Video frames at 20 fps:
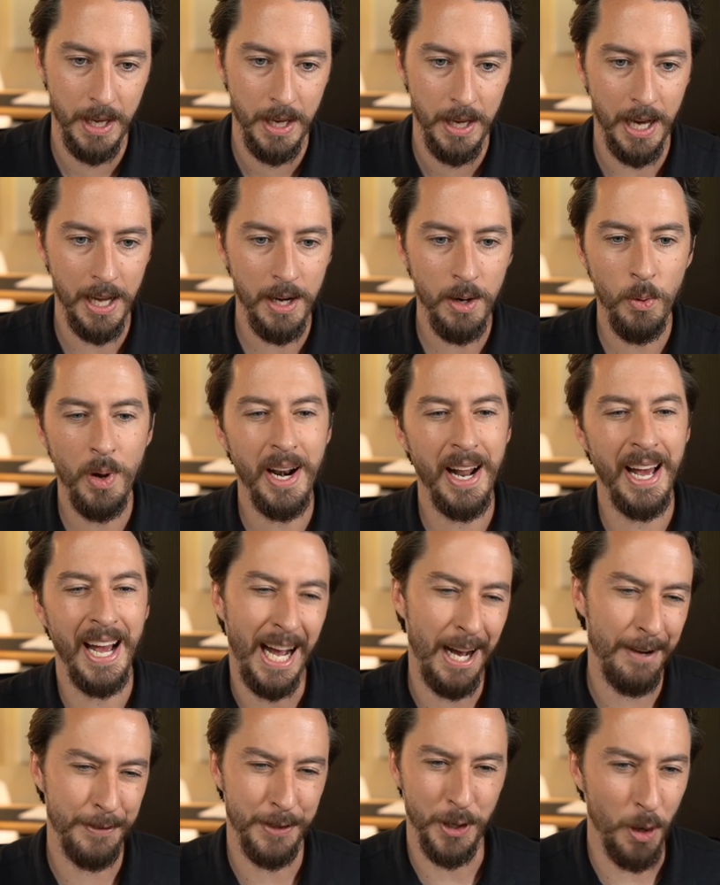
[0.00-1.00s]
I don't want to
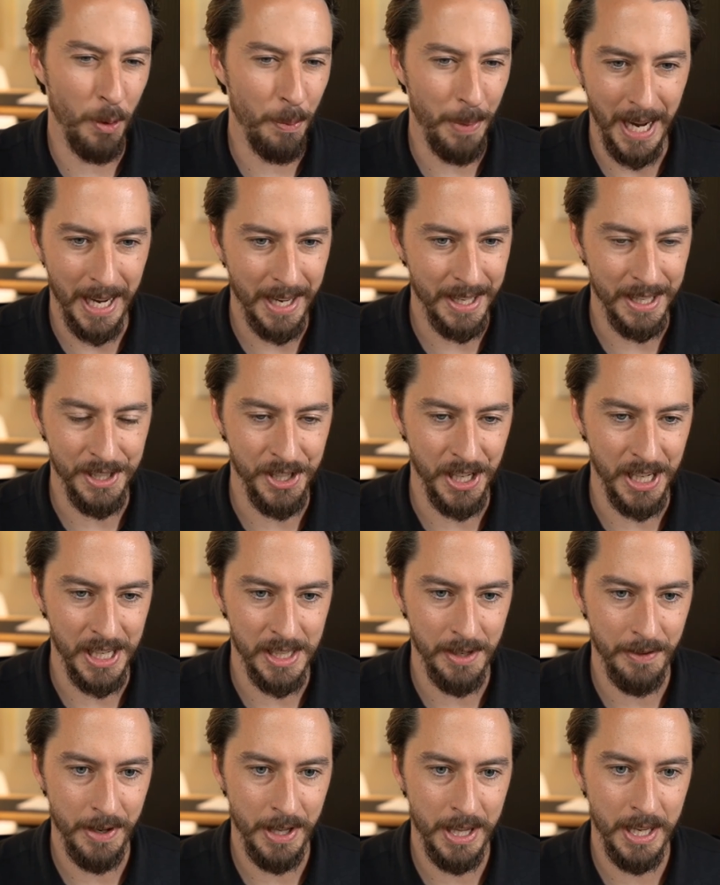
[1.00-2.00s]
have to go back and change
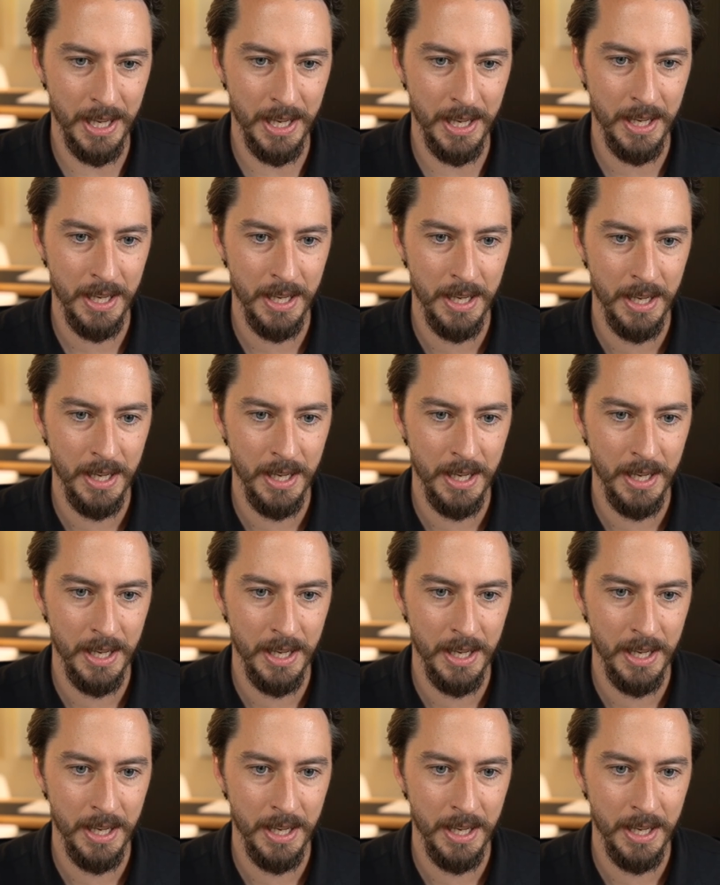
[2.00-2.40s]
everything.